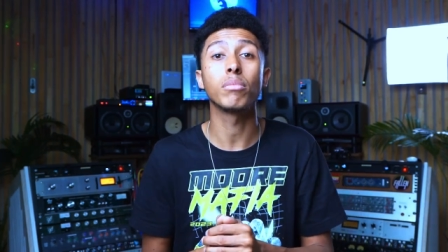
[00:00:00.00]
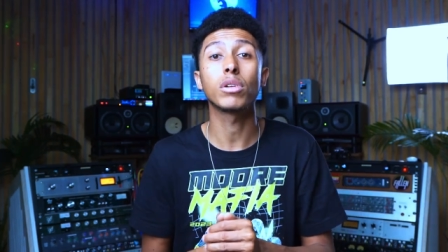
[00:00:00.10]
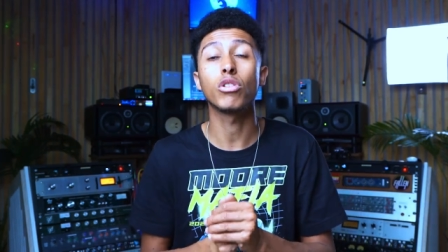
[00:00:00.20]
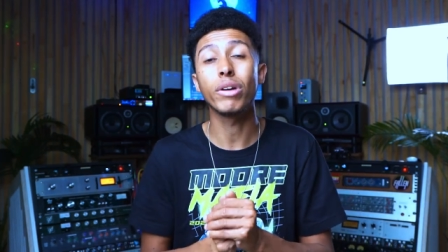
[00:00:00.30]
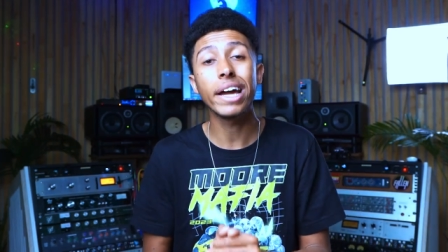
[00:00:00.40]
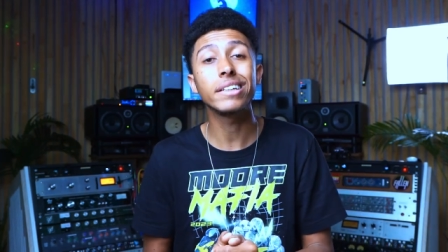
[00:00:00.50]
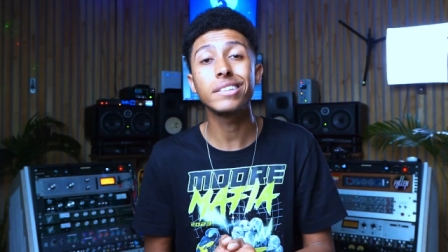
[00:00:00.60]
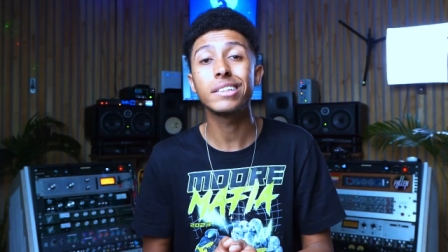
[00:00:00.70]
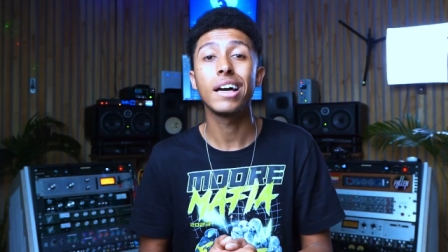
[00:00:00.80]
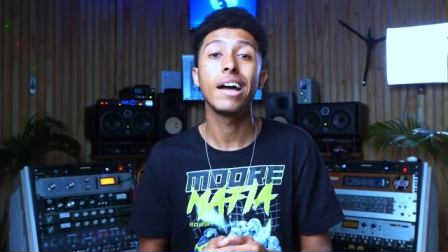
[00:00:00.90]

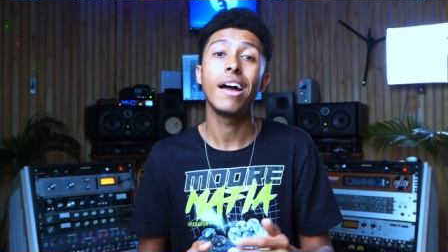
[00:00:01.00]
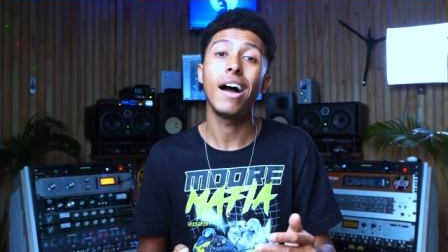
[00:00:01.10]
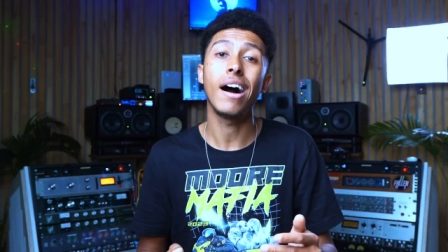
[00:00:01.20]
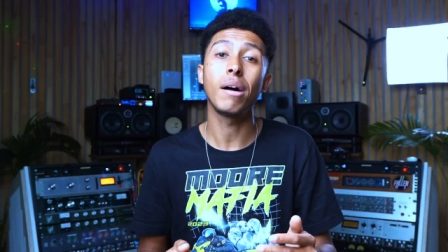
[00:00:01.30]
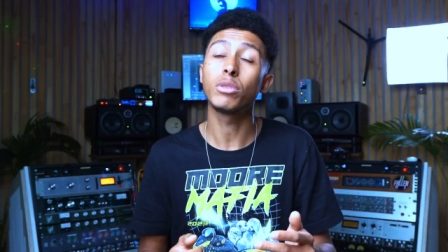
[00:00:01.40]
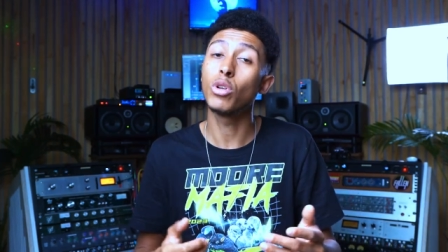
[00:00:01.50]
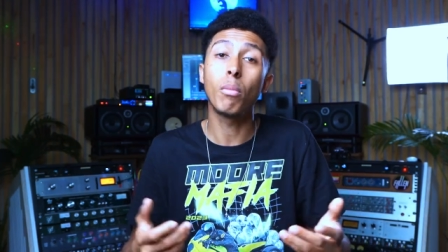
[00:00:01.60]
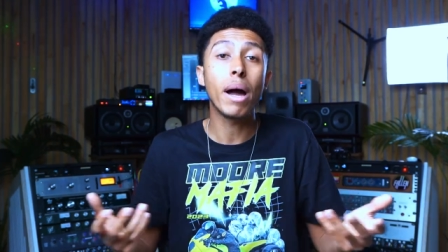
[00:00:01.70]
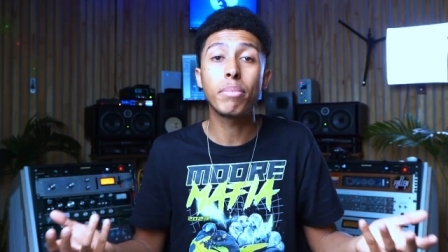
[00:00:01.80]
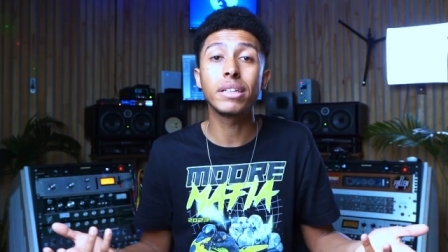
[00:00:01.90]
creators. You know,
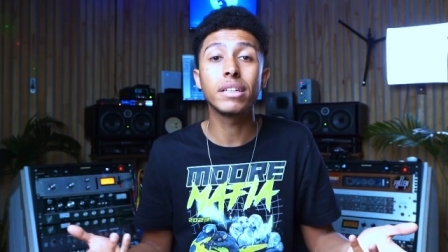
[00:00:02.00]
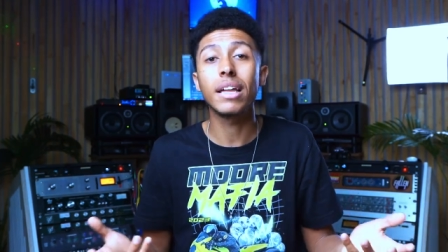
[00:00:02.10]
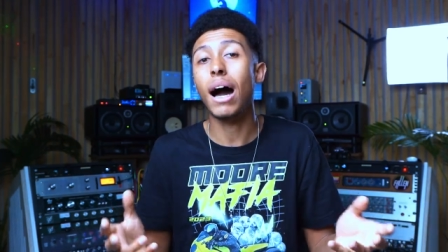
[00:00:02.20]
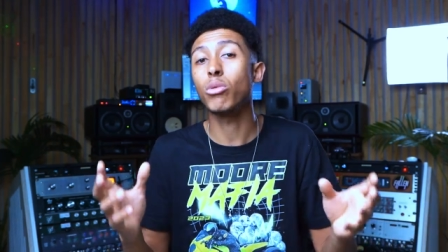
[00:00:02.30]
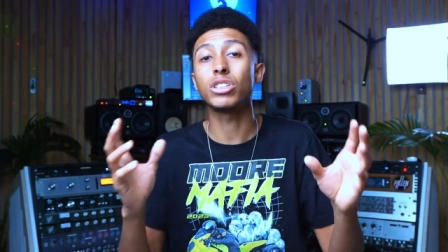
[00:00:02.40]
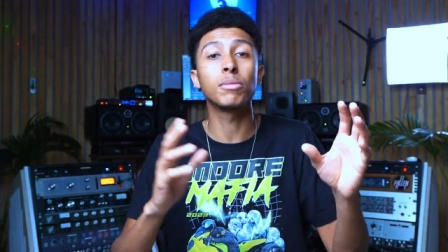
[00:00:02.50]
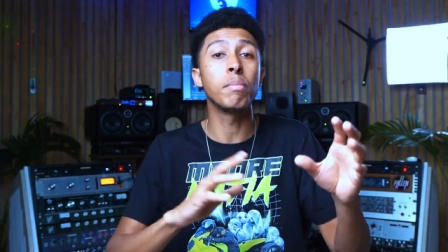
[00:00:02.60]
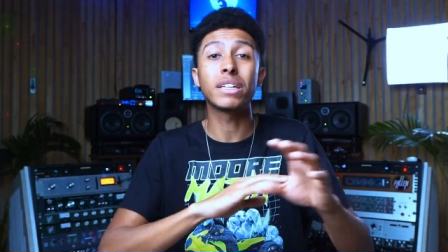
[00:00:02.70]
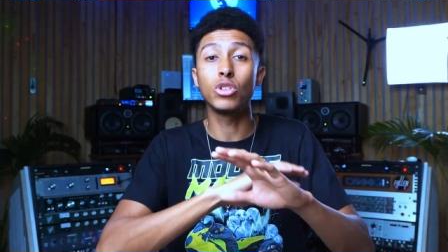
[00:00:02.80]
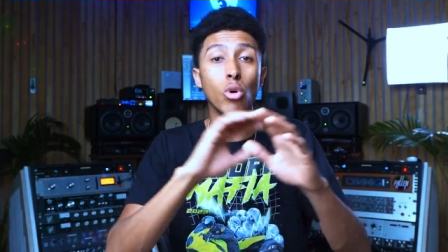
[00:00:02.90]
my opinion, I would just
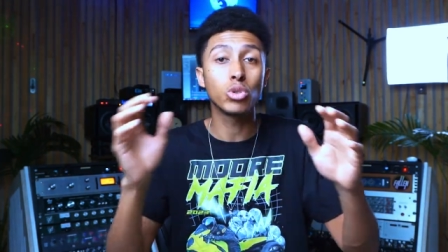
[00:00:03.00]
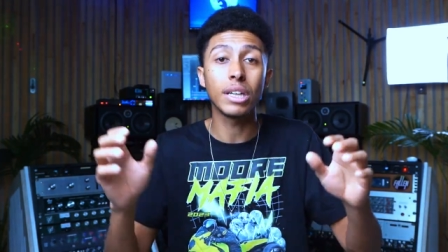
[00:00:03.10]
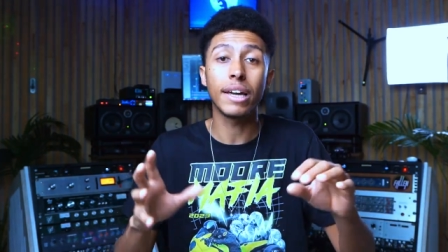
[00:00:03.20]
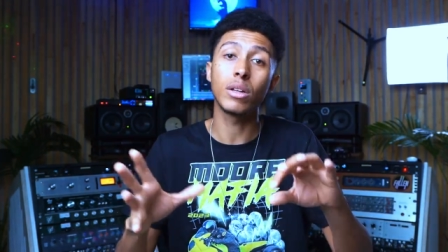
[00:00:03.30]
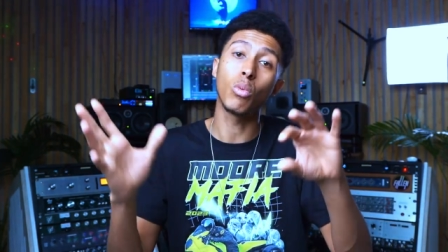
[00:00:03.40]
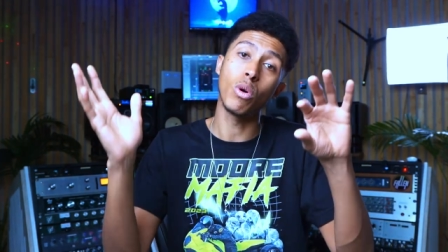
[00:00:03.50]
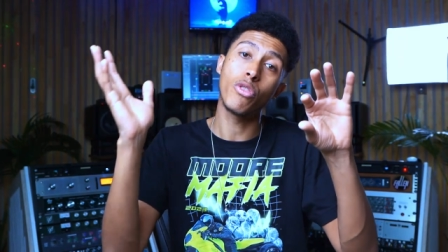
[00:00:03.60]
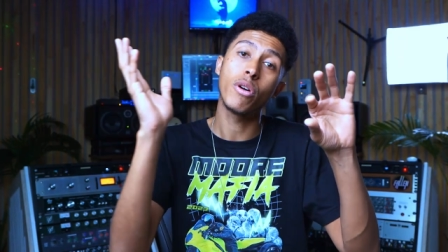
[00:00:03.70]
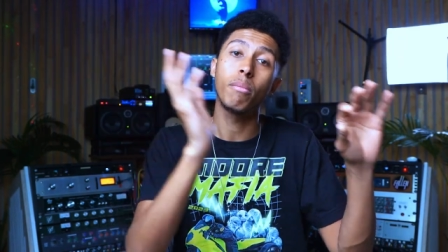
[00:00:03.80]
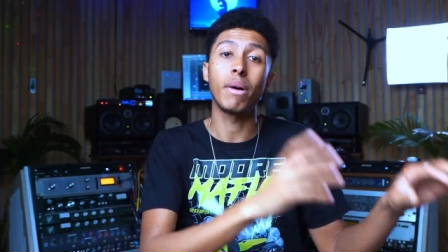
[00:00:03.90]
mix those together
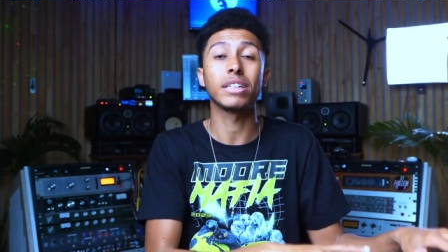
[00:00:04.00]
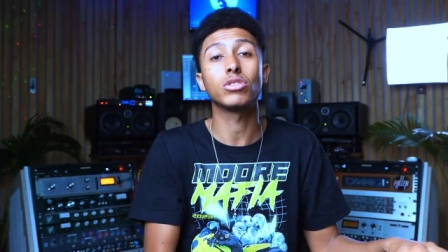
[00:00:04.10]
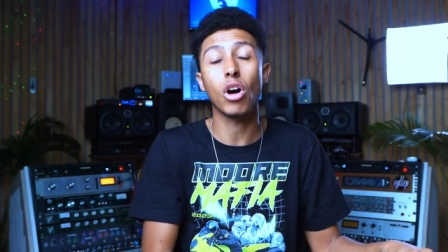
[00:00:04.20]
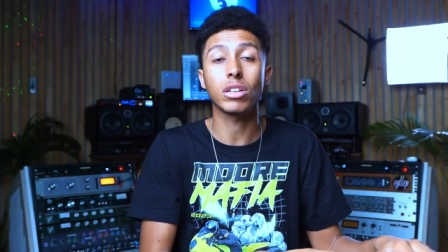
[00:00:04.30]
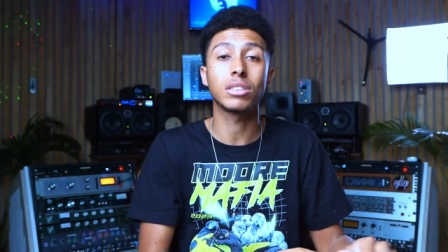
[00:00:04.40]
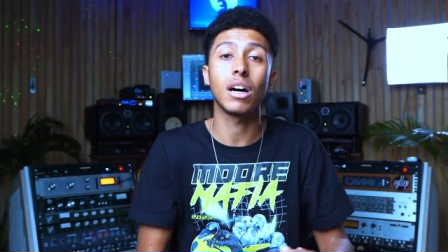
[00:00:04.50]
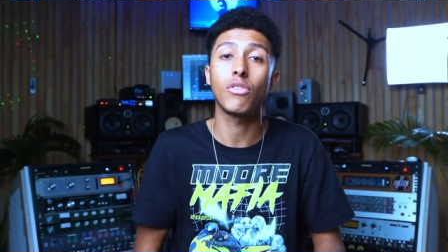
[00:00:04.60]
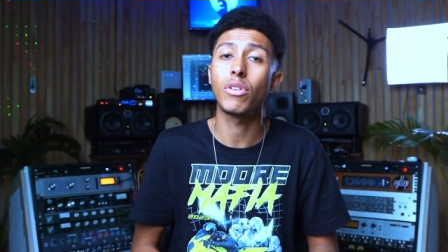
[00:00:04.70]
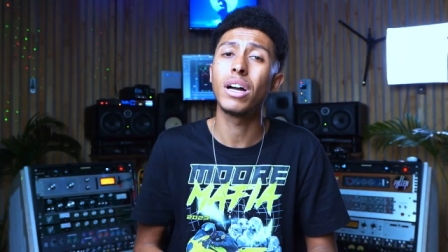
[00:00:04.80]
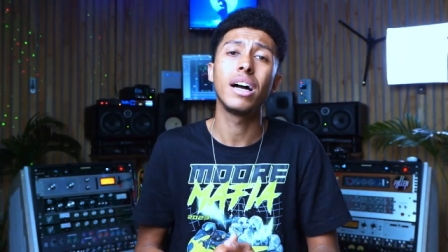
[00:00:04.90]
with my stock stuff.